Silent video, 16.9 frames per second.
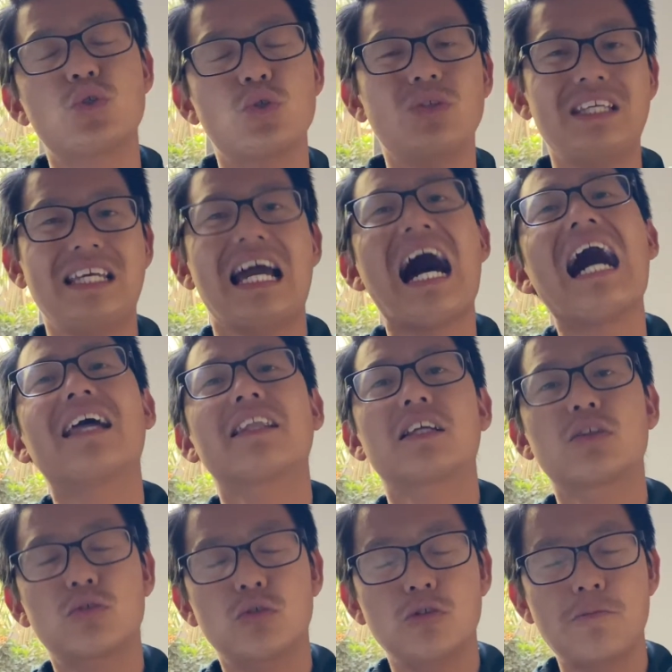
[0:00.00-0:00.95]
to the
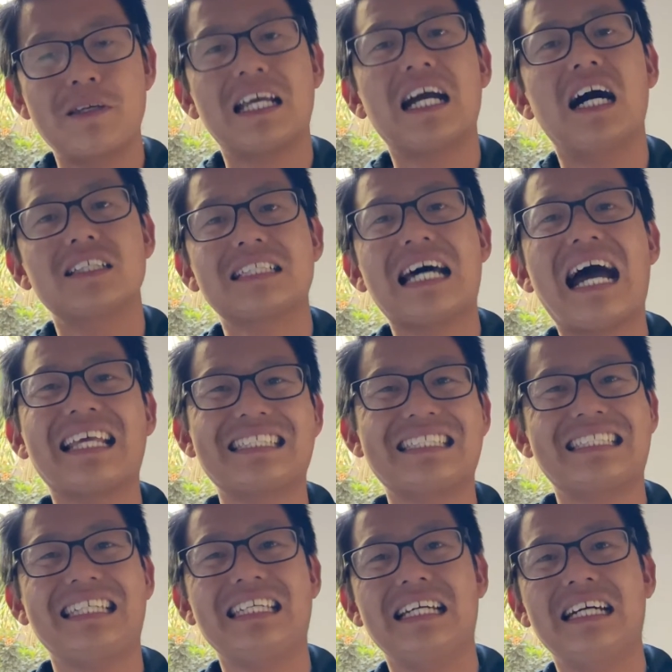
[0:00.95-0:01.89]
other group because I
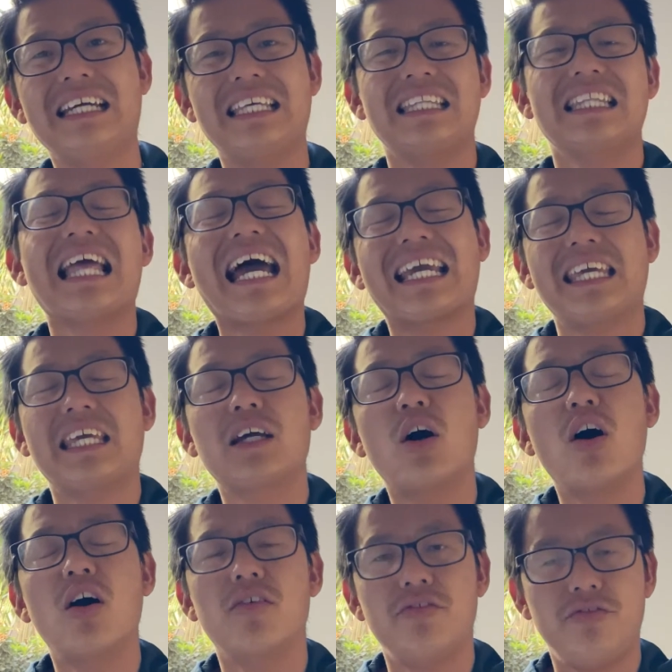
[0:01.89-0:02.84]
see a lacking
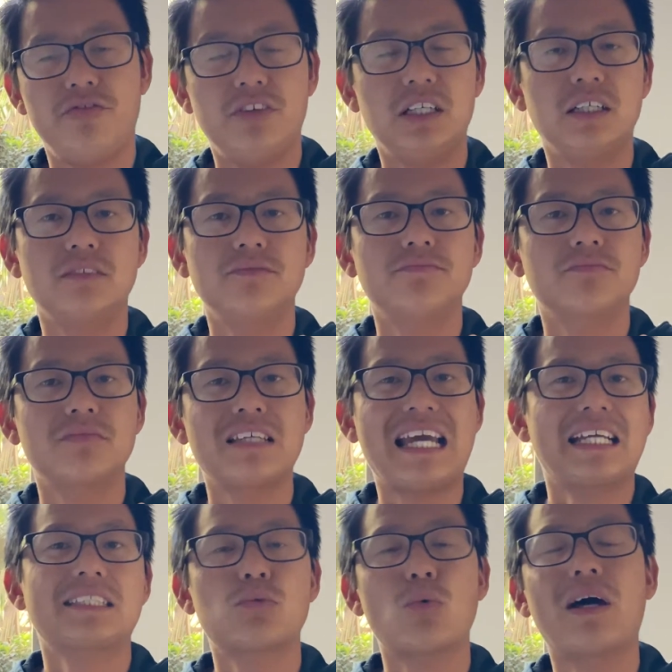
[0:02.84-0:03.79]
of
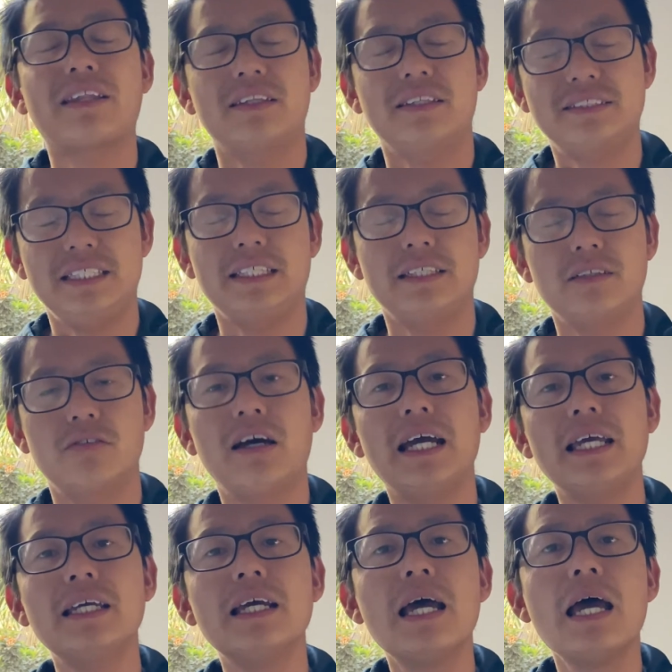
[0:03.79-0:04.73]
X, Y, and Z,
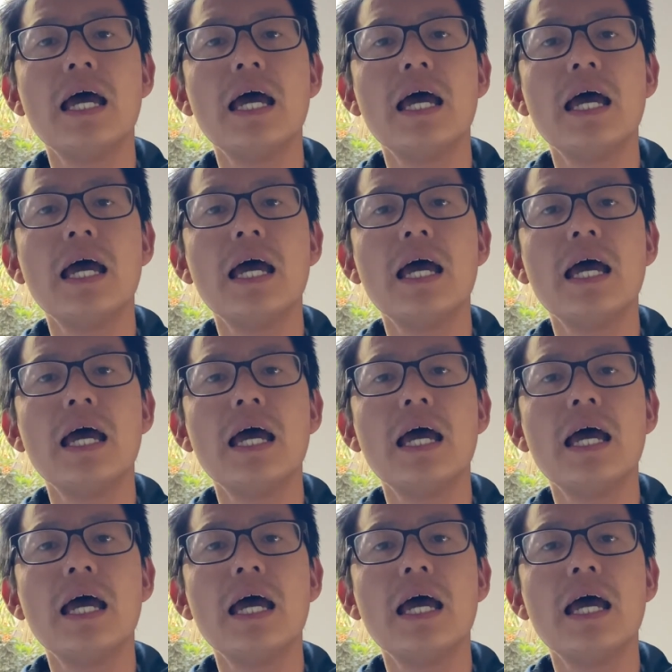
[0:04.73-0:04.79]
right?